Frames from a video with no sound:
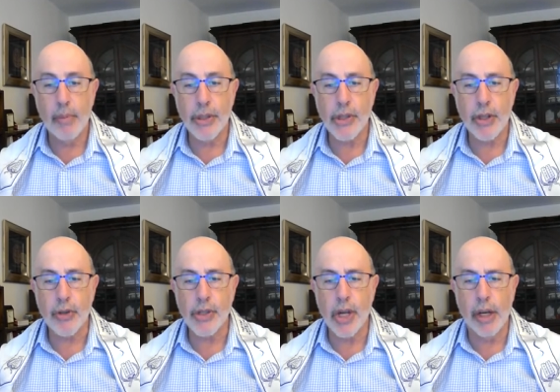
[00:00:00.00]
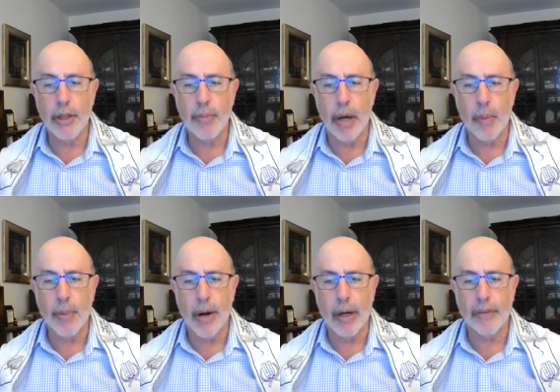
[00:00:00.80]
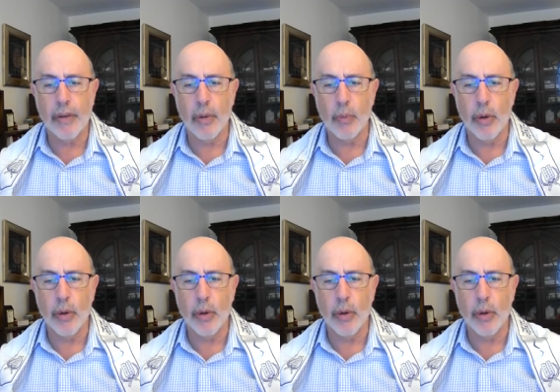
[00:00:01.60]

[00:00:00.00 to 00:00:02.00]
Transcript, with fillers: Please continue sound of the bottom paragraph on